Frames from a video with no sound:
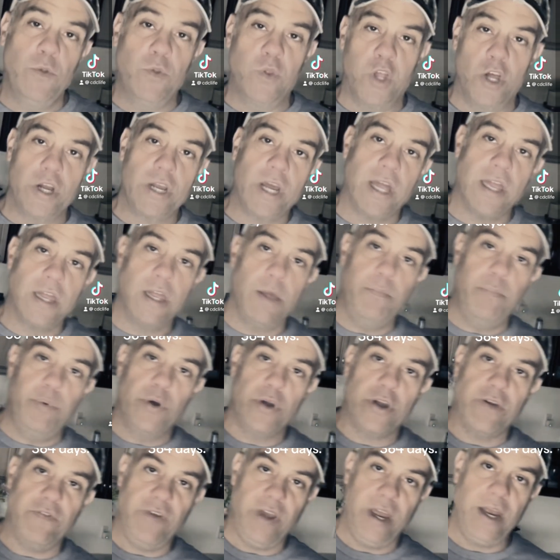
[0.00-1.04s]
look at the
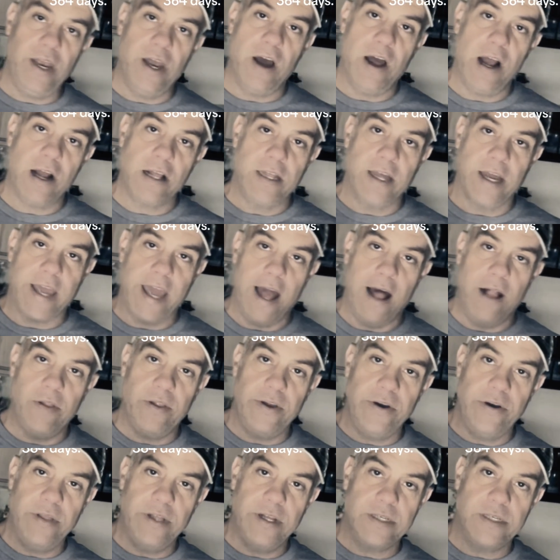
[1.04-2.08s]
Book of Enoch, the
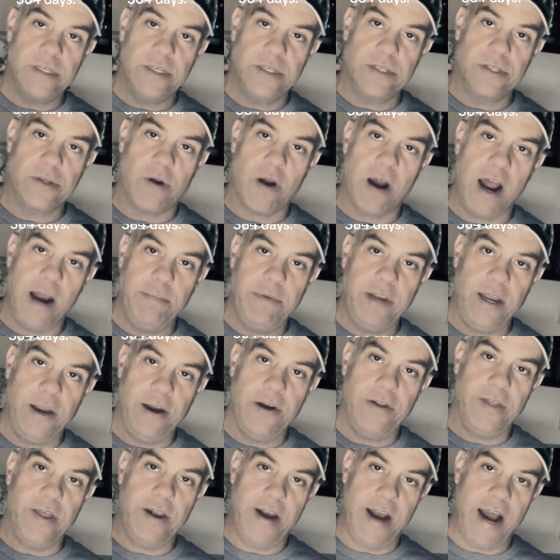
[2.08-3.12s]
calendar that's described
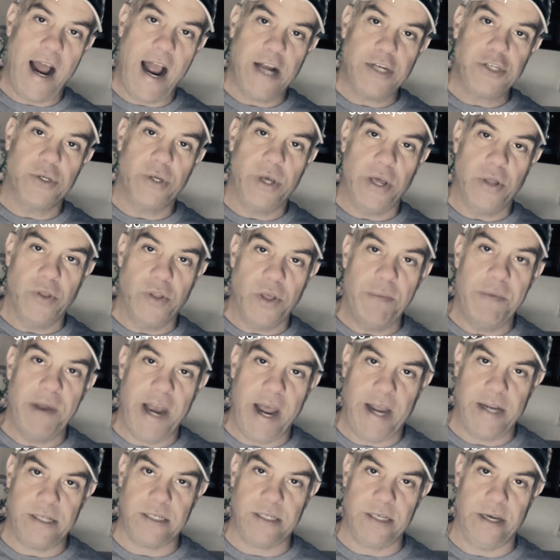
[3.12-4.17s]
here, that it actually
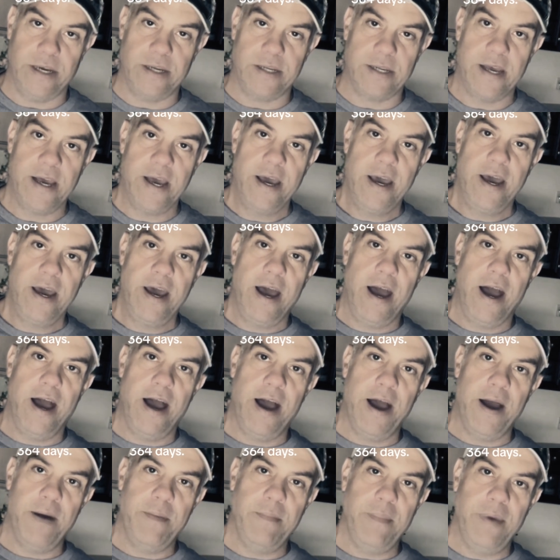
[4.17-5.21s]
eliminates it.
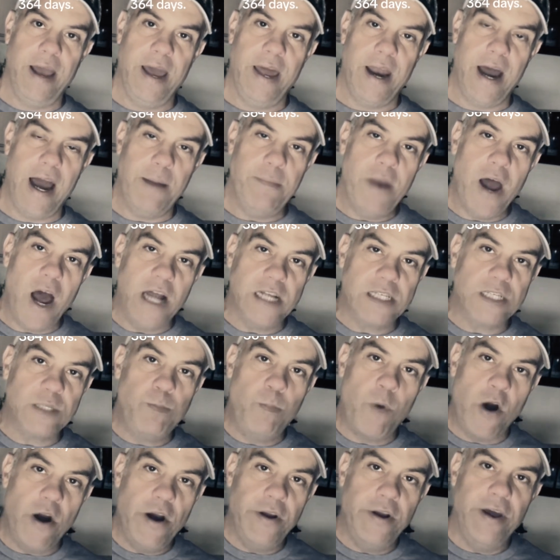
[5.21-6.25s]
And I'm not
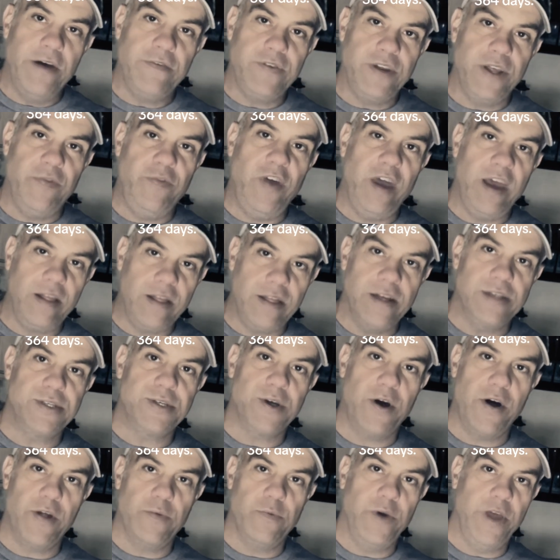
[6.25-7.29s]
smart enough to think this
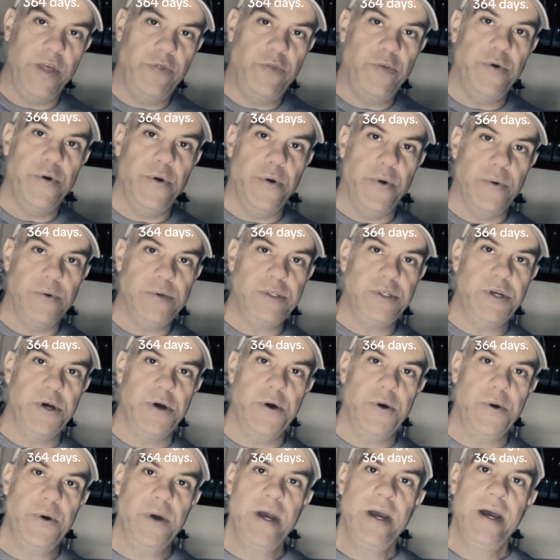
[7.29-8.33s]
all the way through.
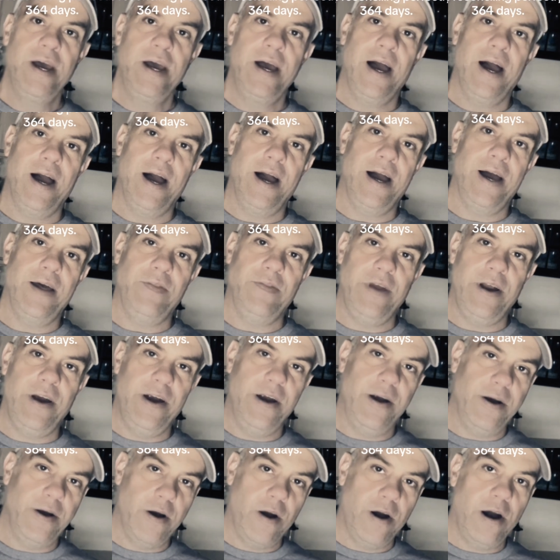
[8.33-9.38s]
So
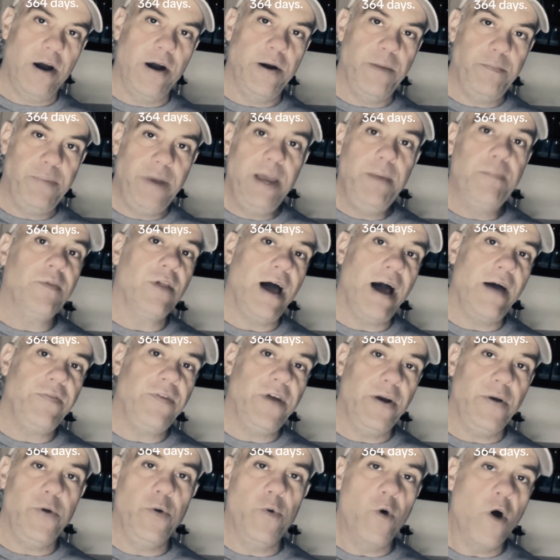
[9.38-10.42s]
there are people out
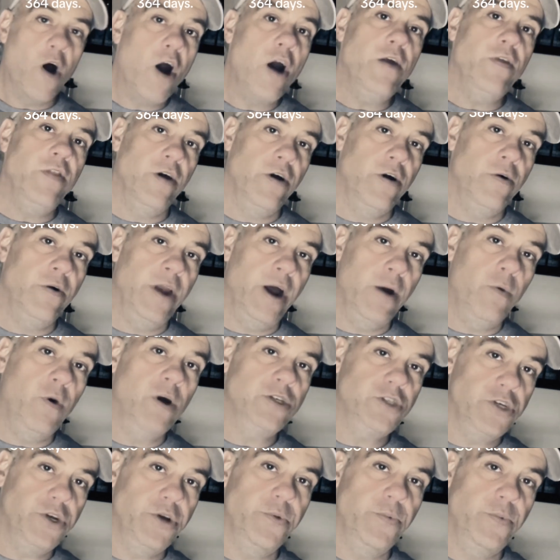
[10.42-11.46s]
there who are, though, and I
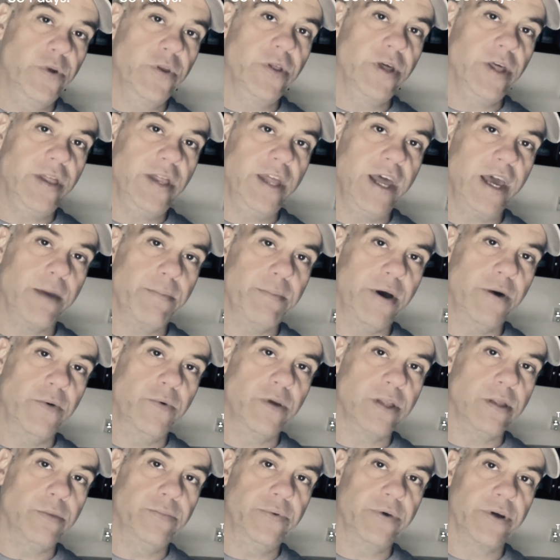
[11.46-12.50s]
want you to really think about
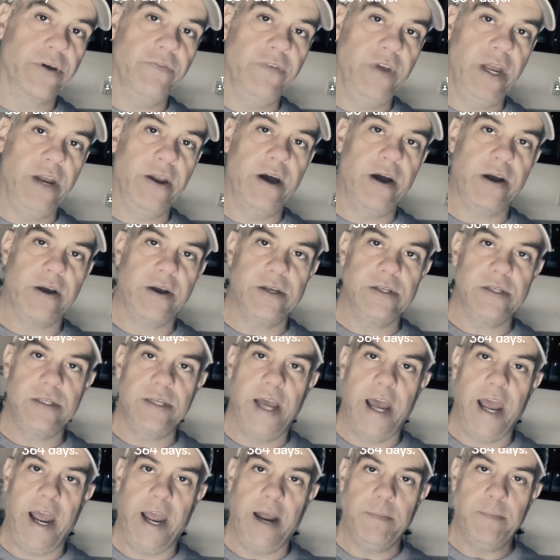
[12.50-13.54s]
what the Book of Enoch is
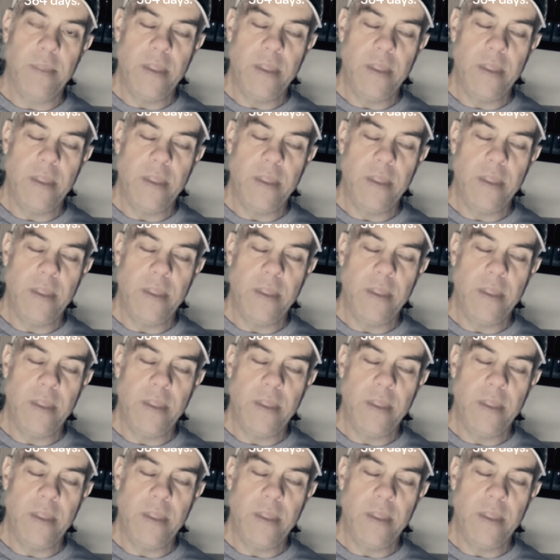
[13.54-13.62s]
saying.